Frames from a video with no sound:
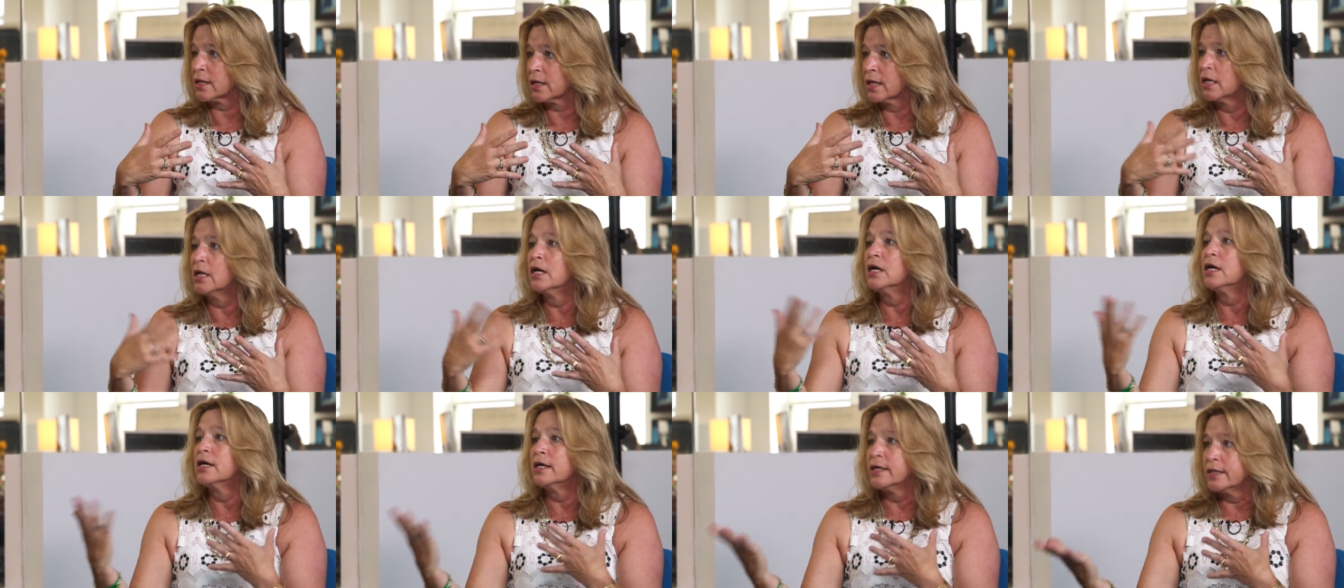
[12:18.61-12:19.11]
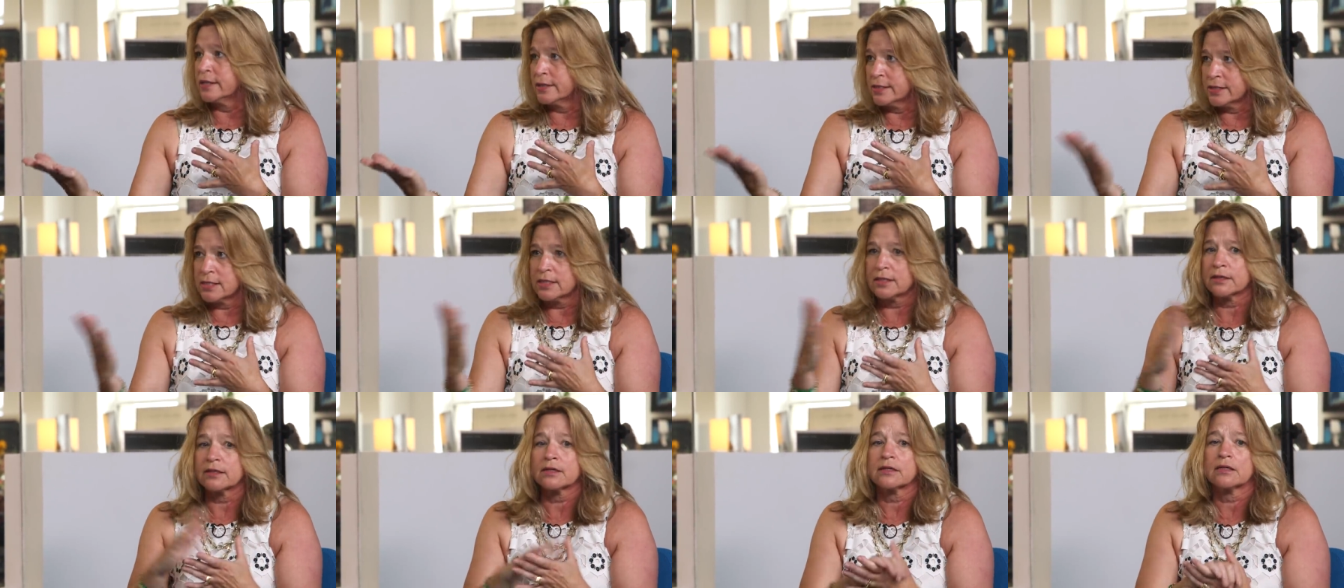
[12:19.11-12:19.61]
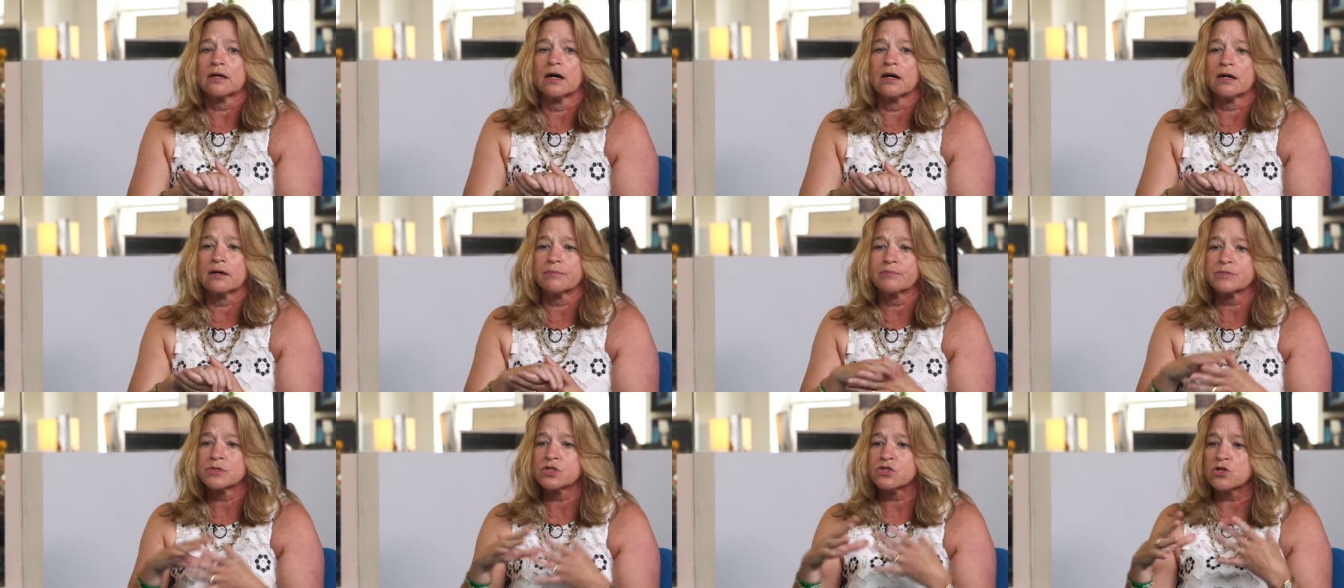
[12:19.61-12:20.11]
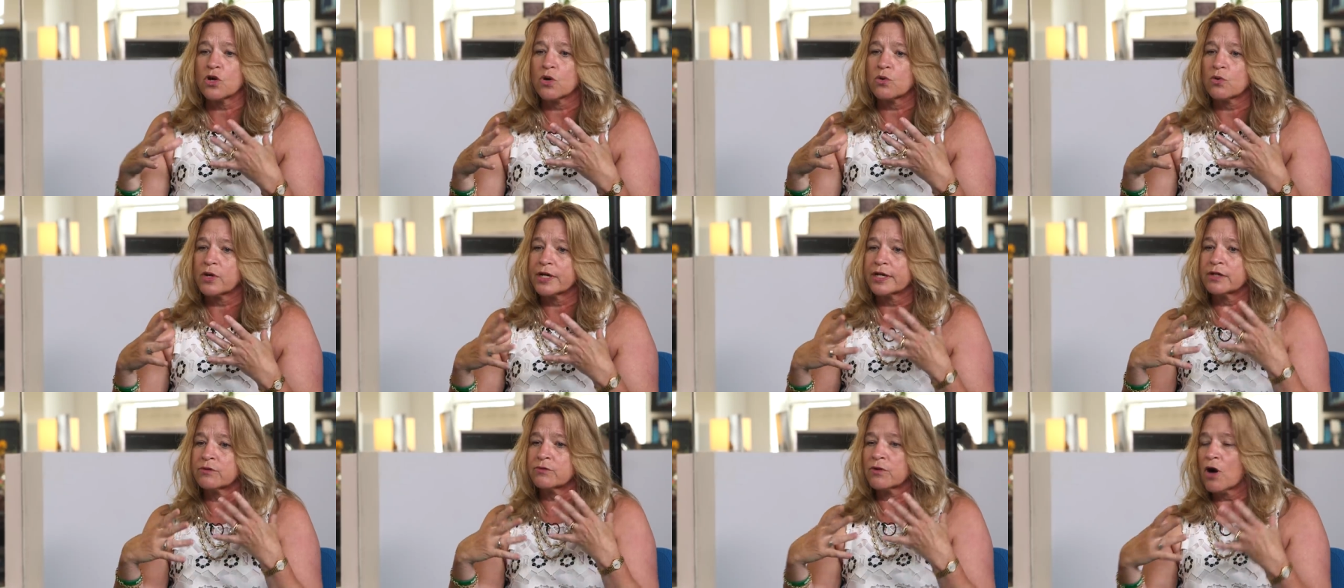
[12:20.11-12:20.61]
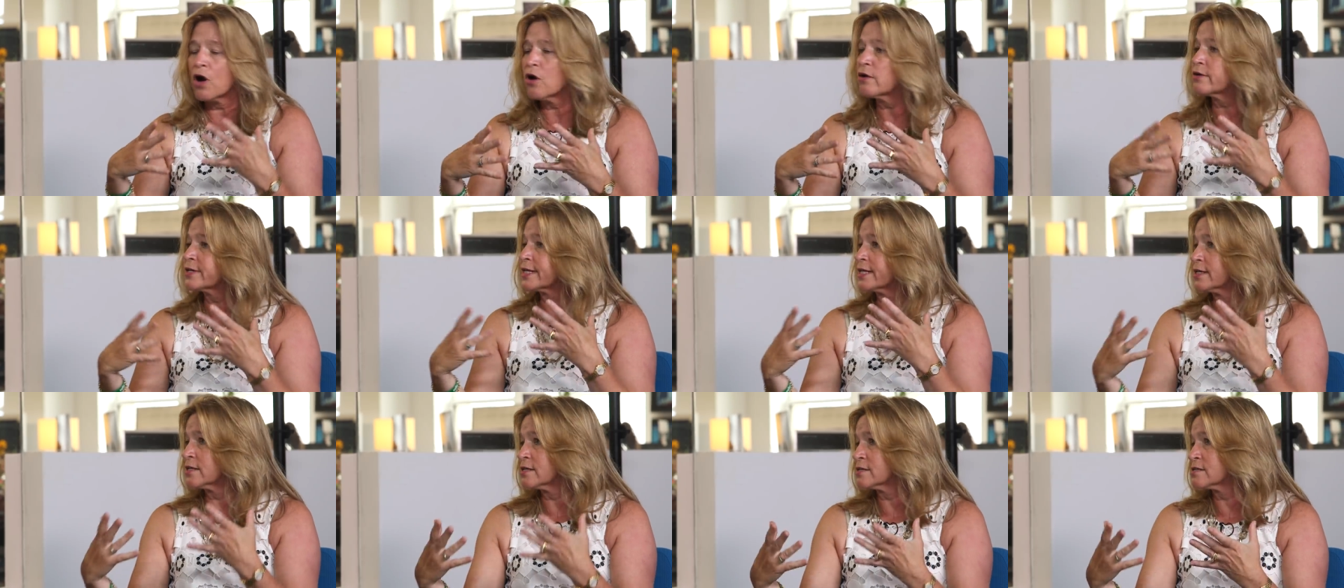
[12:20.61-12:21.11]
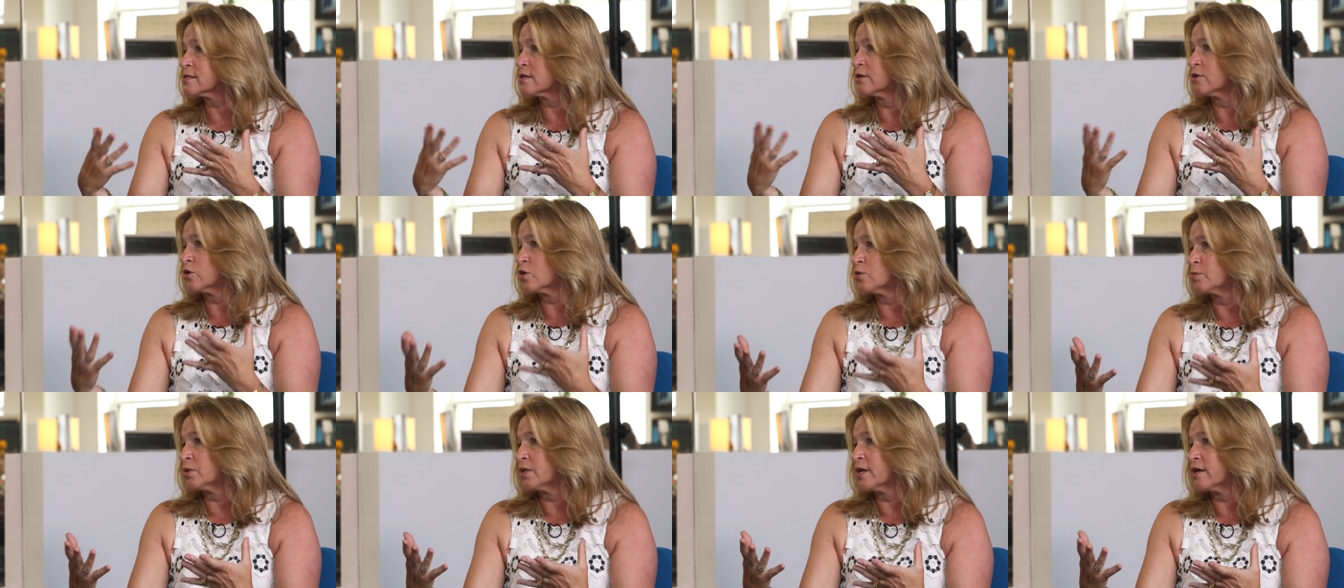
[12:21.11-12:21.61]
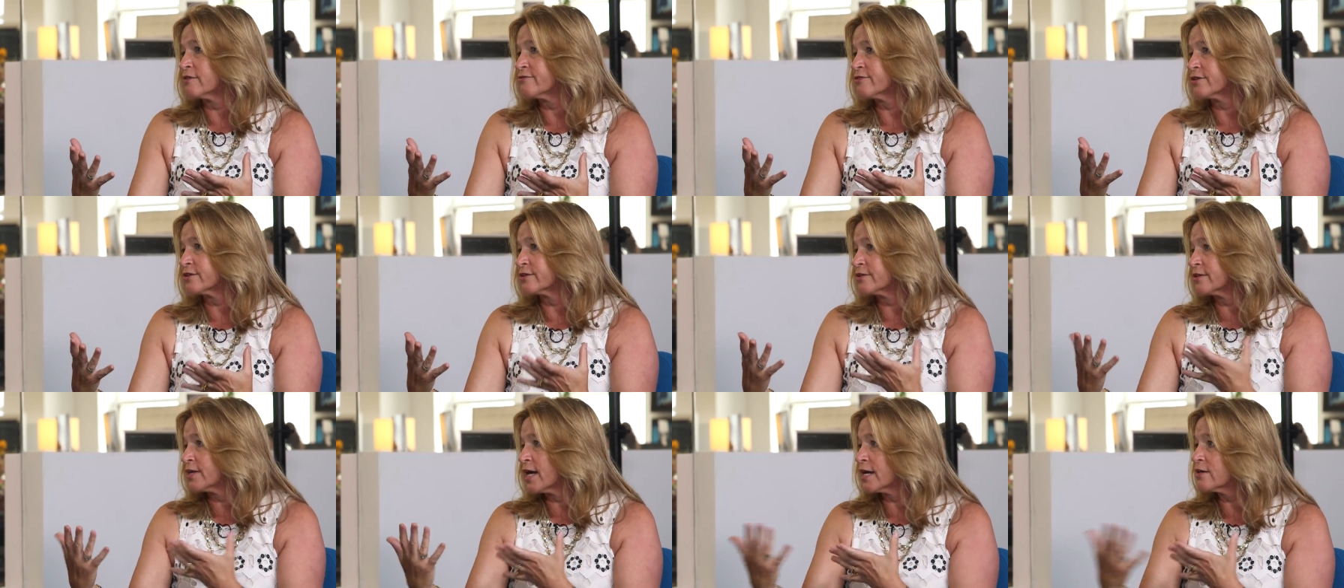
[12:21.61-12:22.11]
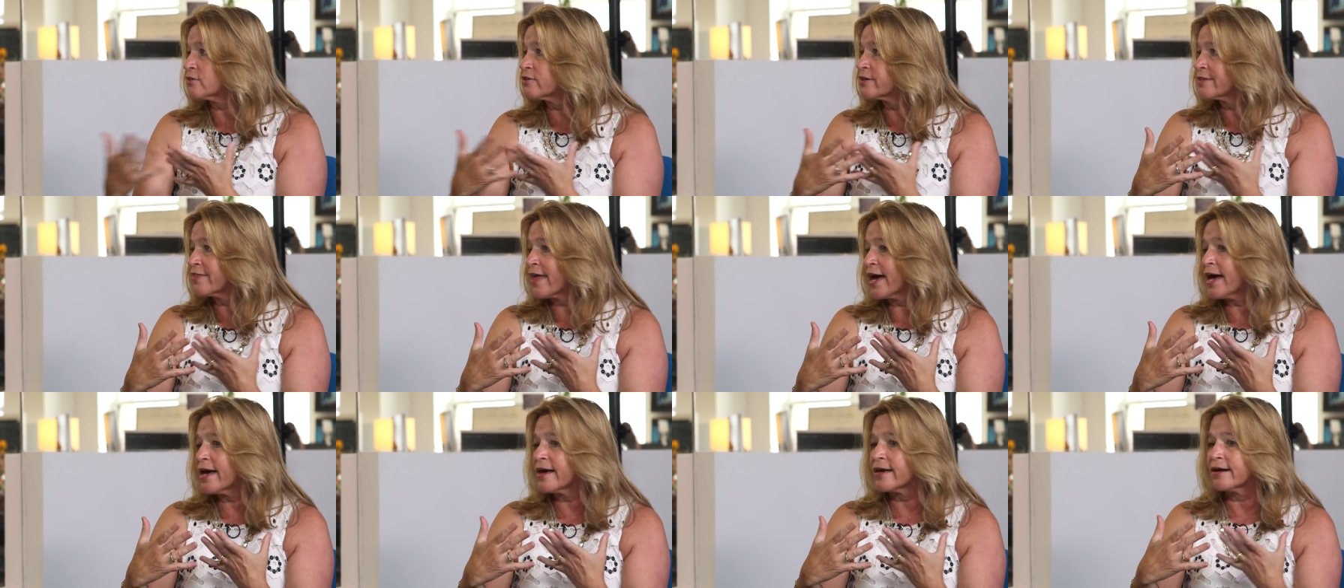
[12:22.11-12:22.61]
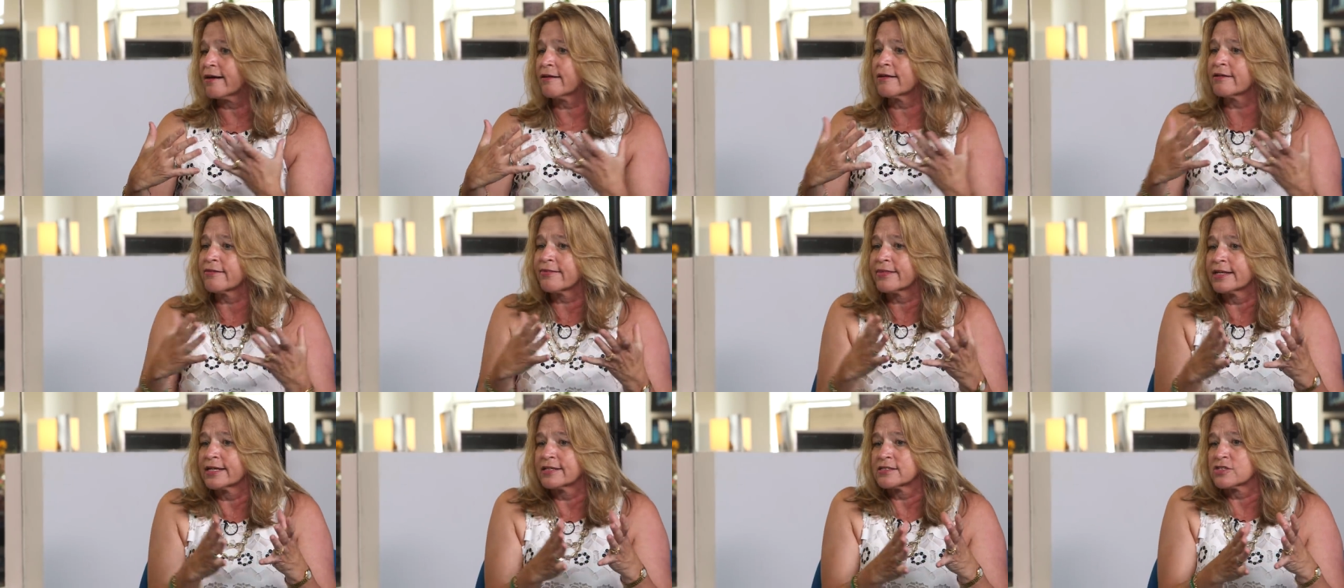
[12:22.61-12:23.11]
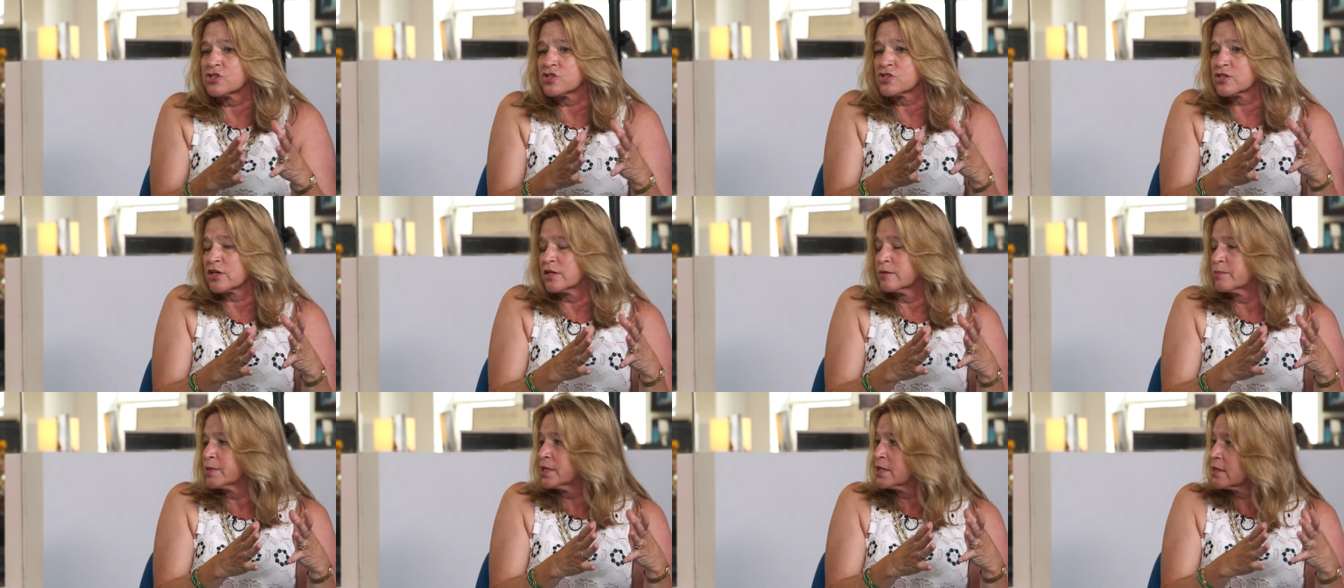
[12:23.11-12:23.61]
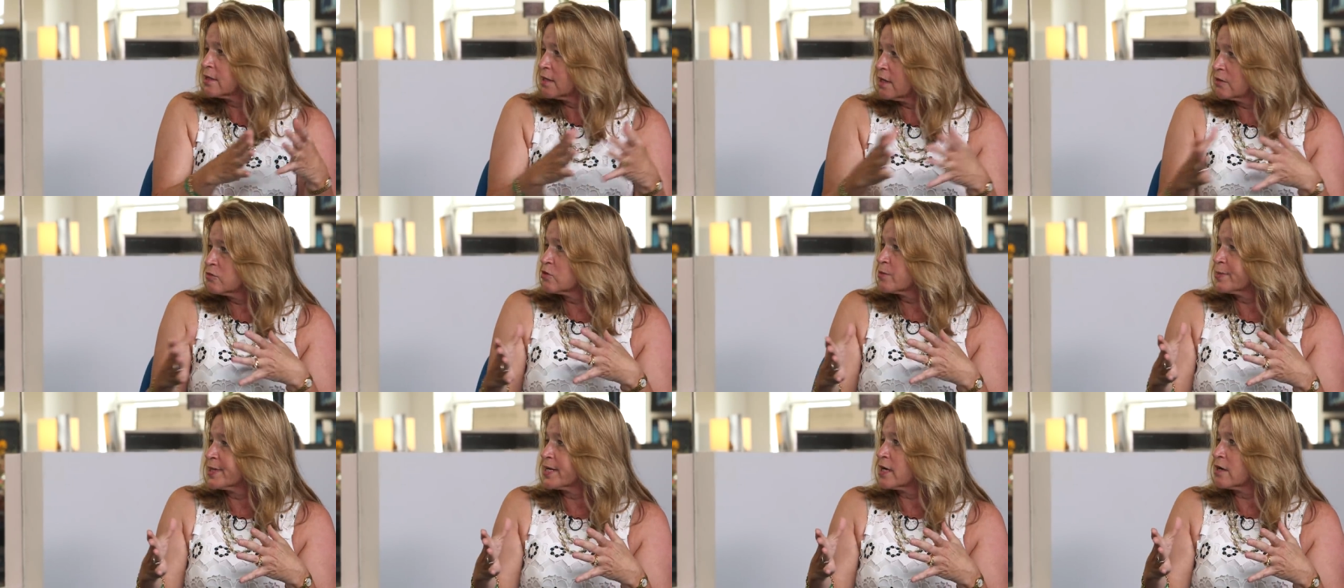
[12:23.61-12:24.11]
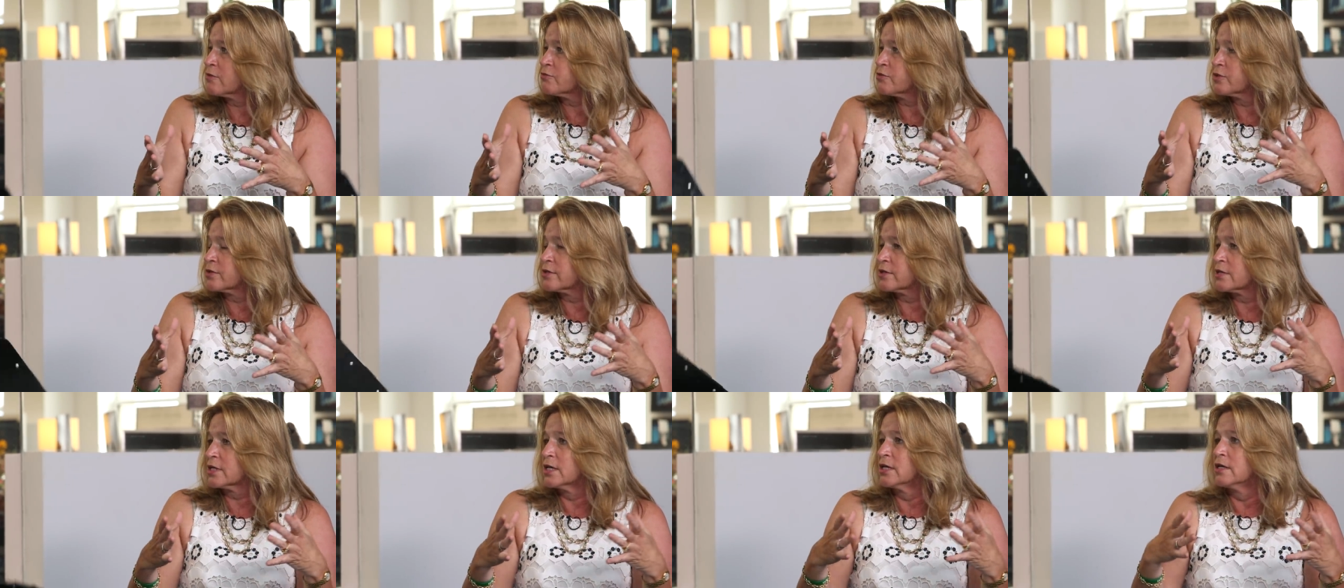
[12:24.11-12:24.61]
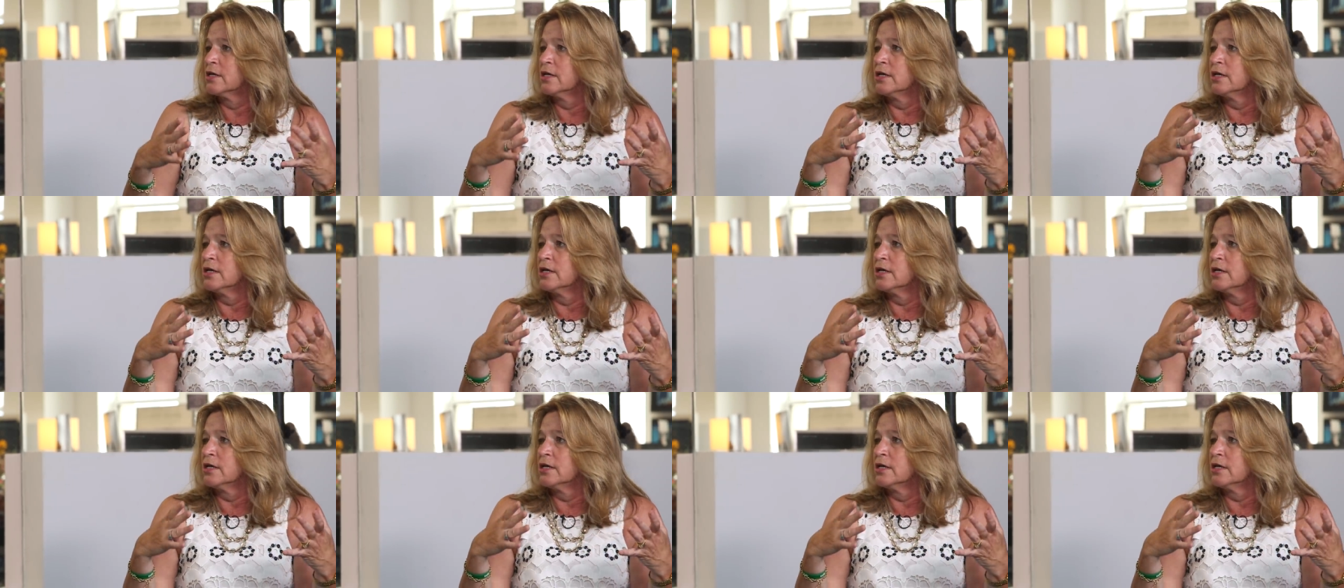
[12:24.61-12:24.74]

India as well. Yeah. India. Um, so it already is a global effort. Not only that, I don't think it's just going to be a government effort.